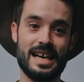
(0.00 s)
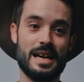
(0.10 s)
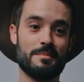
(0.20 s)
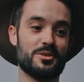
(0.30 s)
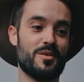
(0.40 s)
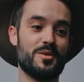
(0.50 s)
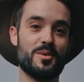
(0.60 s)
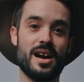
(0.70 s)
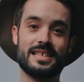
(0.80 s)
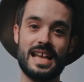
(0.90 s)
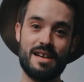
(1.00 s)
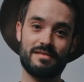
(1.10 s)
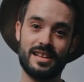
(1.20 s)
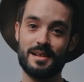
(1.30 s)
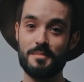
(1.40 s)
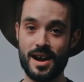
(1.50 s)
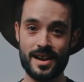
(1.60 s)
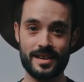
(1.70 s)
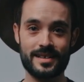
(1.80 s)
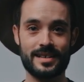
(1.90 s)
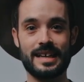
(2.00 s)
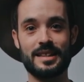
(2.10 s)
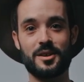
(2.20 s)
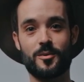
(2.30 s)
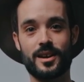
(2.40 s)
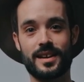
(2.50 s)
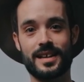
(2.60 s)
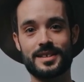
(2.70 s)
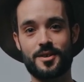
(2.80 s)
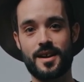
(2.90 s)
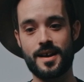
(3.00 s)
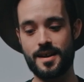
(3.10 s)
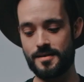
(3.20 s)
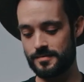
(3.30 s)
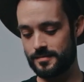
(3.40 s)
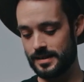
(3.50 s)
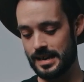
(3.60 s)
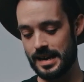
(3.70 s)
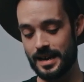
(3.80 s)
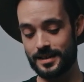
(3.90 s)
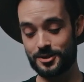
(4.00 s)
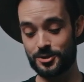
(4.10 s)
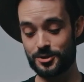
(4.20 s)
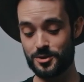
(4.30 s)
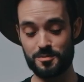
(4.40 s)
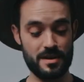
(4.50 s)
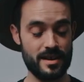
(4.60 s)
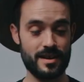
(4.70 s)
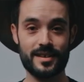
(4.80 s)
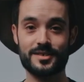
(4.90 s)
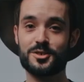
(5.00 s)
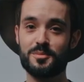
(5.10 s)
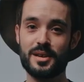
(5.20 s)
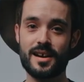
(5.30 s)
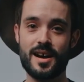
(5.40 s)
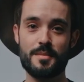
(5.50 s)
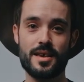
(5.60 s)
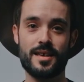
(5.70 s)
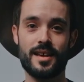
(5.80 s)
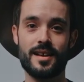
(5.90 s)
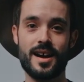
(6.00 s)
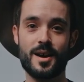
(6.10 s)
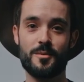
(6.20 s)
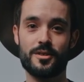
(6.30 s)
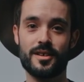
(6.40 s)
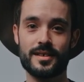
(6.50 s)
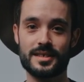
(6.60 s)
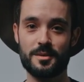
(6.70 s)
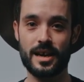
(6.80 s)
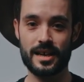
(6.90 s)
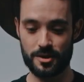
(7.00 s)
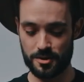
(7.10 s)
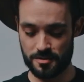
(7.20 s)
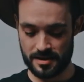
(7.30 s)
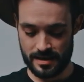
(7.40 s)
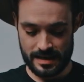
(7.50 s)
So if you guys have any in mind that you're wanting to get tried out, shoot me a comment and I will see what I can do.